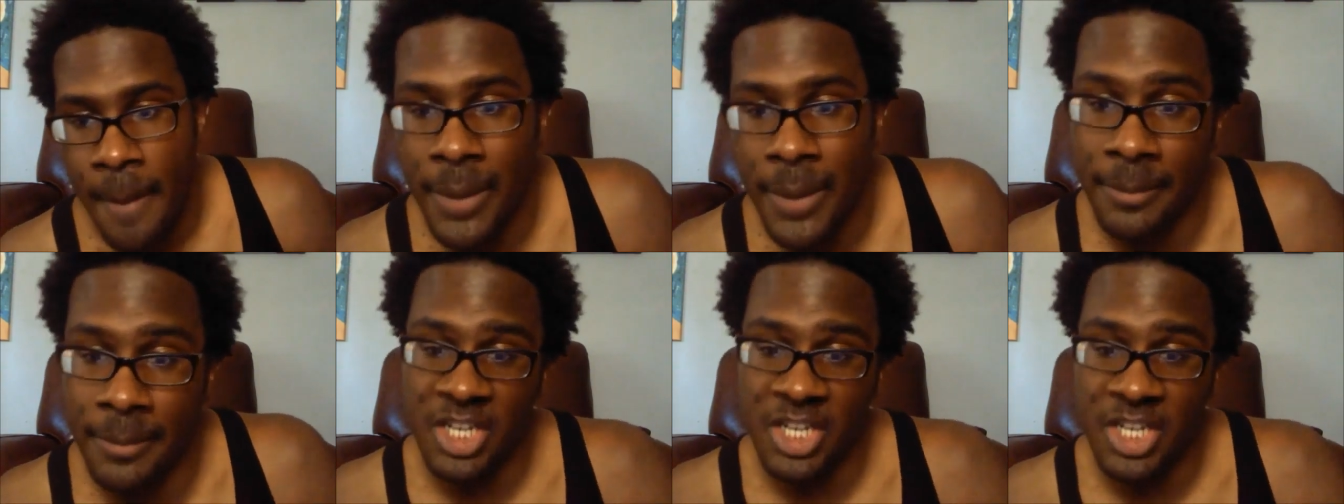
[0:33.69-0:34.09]

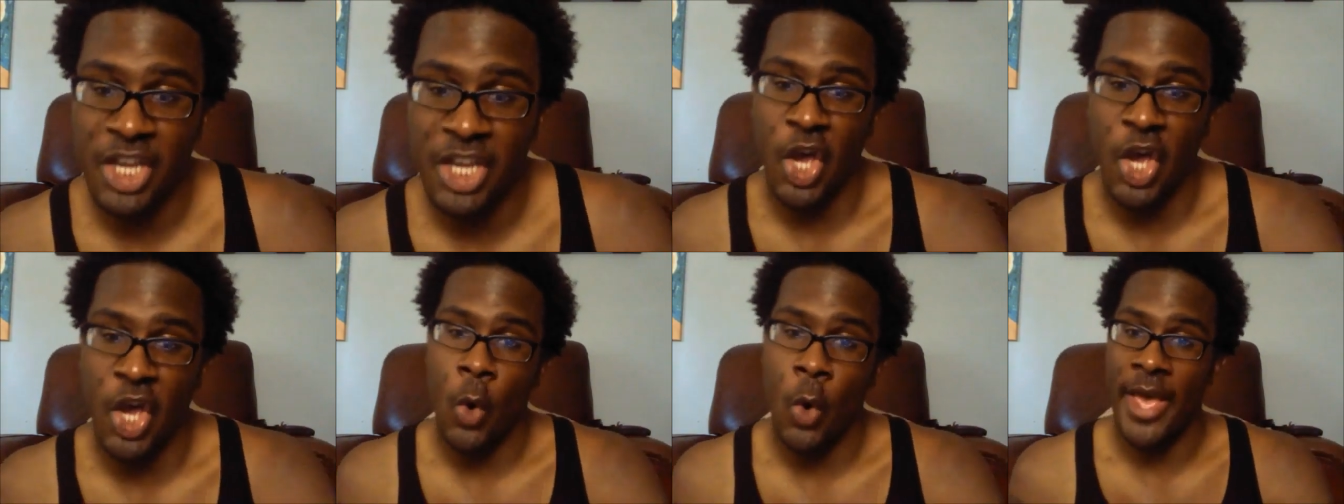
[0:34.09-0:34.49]
But I'm gonna
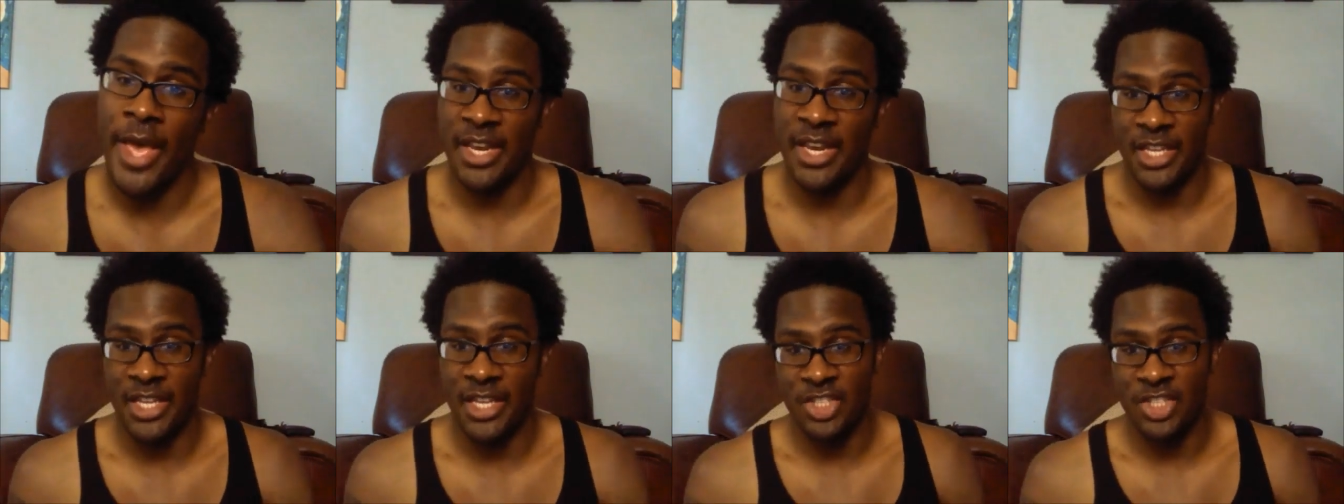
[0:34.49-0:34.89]
go
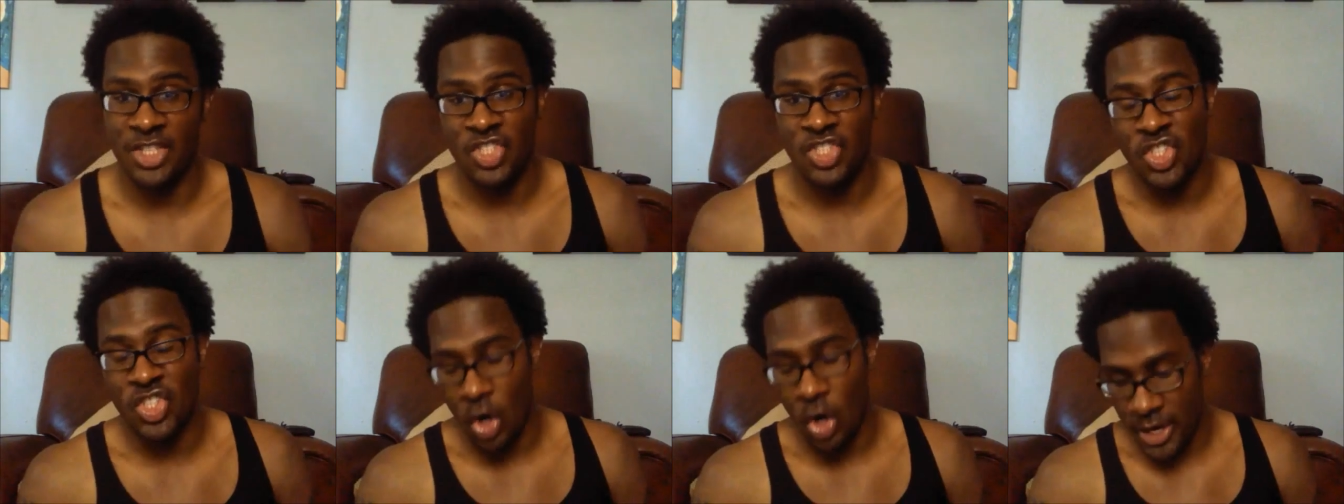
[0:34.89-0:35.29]
ahead and get
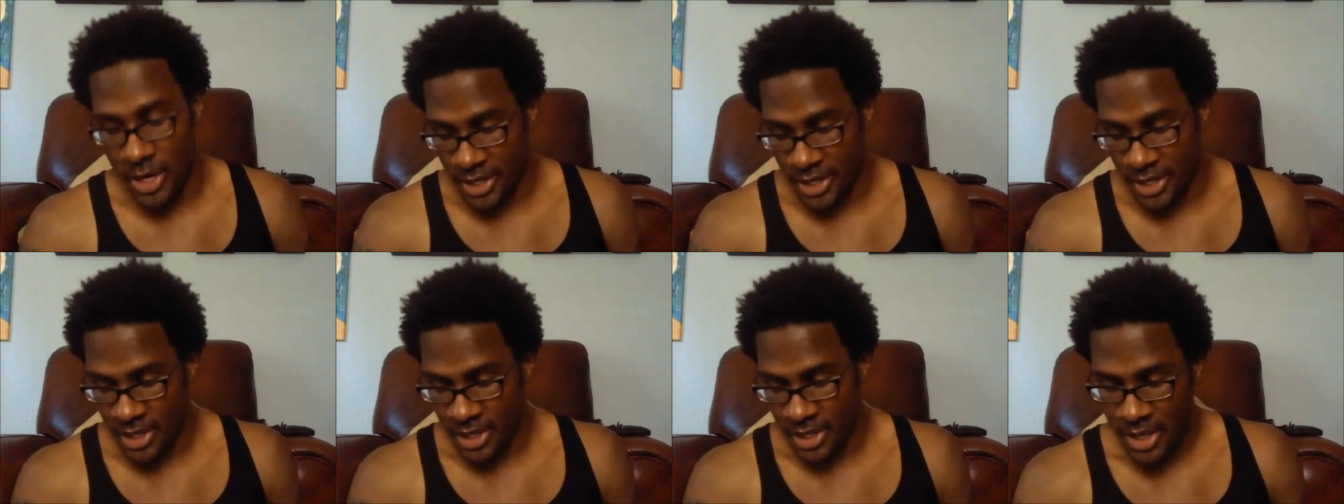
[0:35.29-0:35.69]

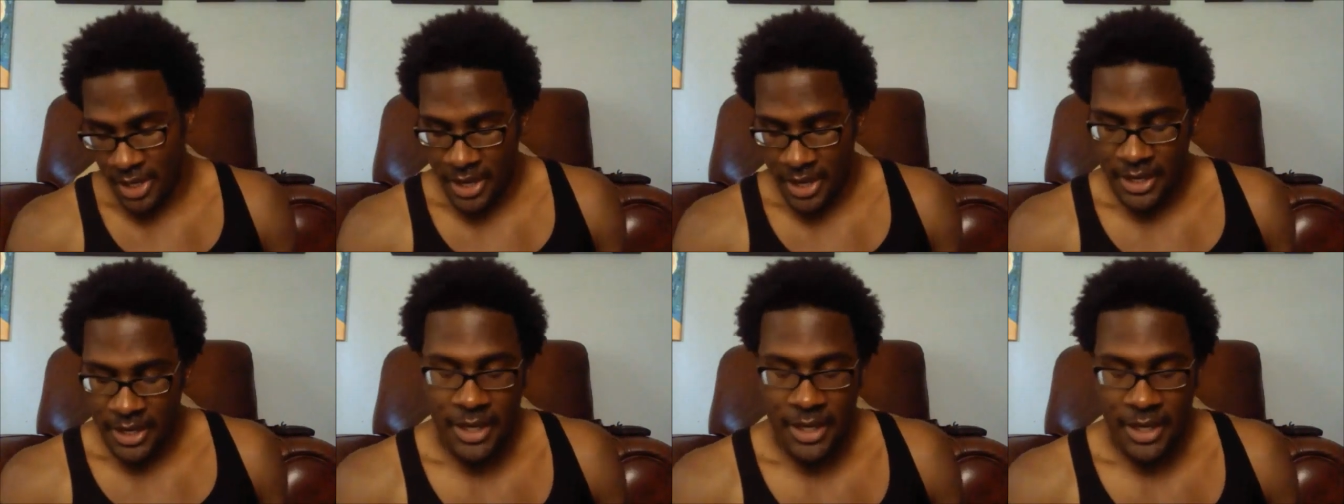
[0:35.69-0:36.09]
started.
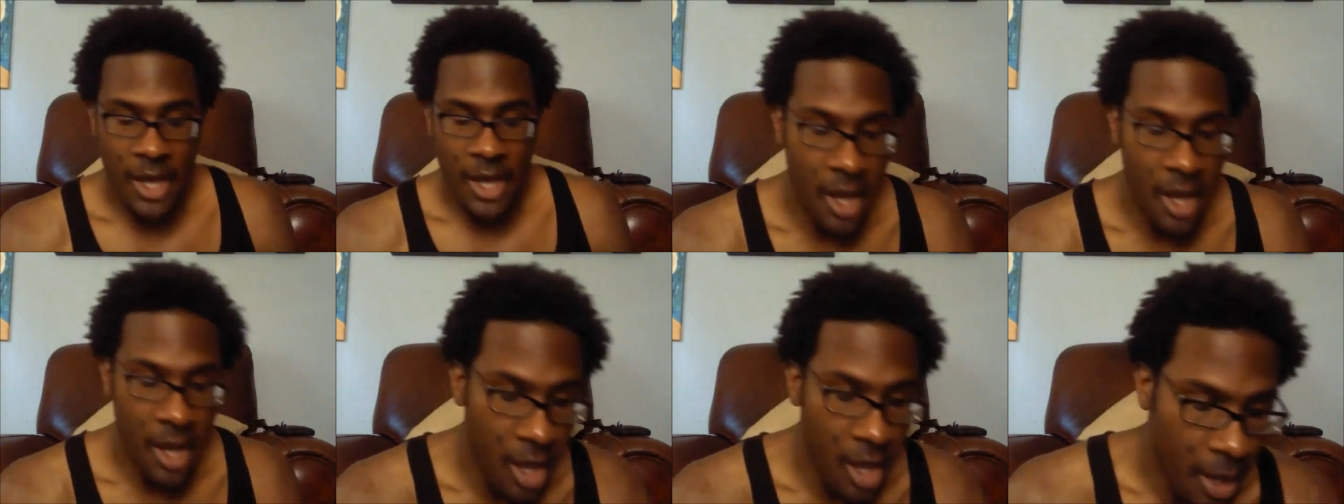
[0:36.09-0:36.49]

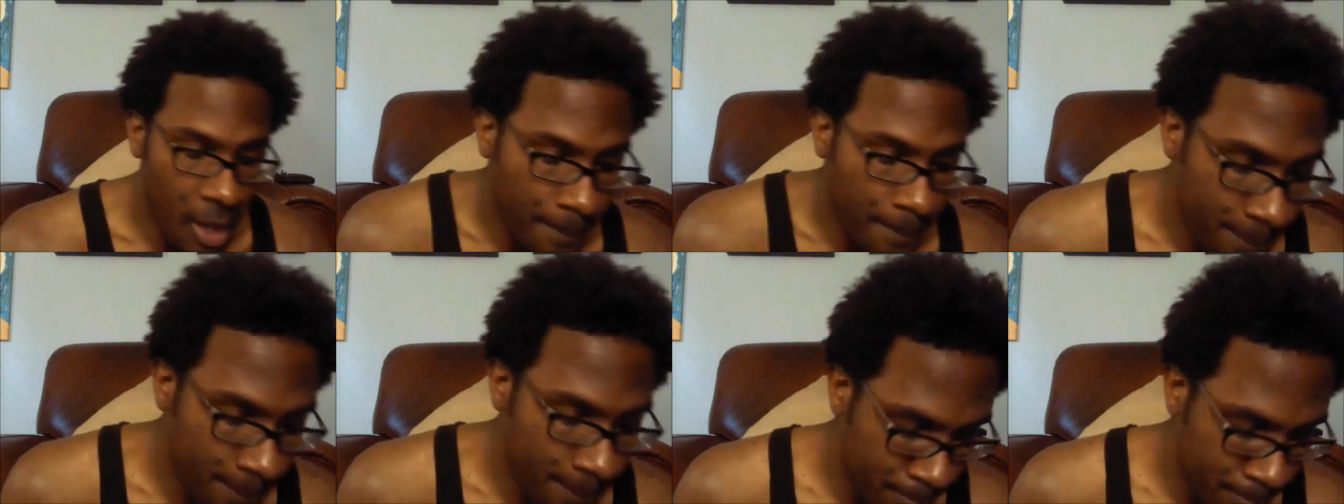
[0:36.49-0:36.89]

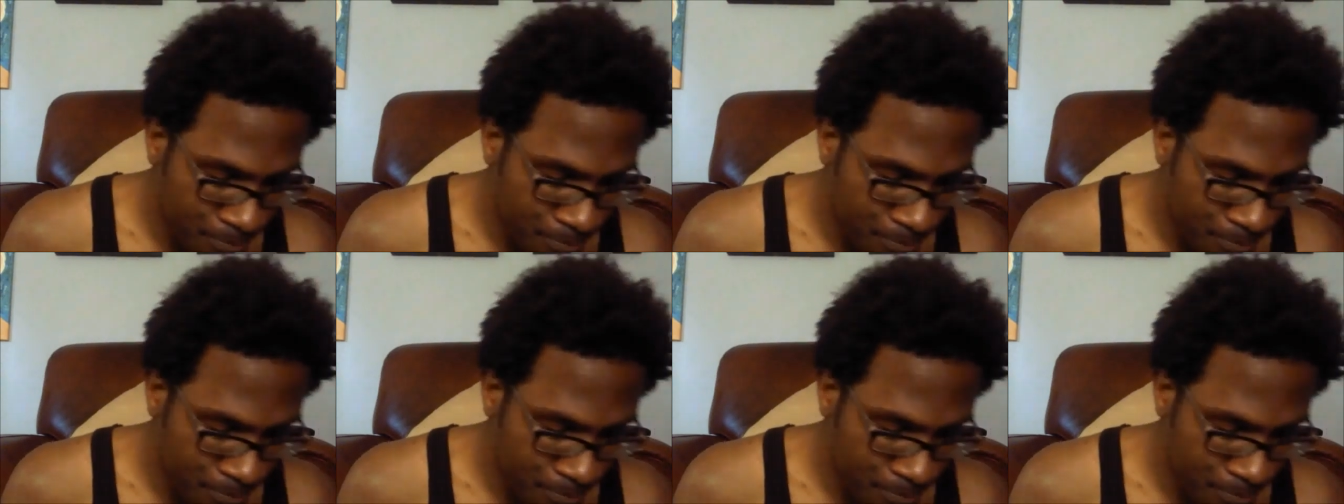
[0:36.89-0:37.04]
Um.